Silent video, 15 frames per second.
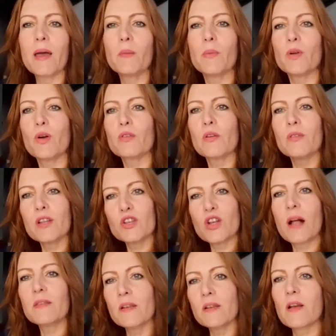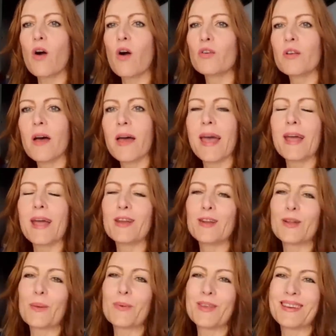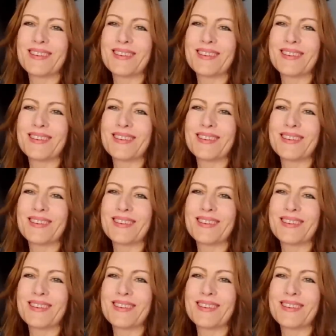and because of that chance encounter, I ended up.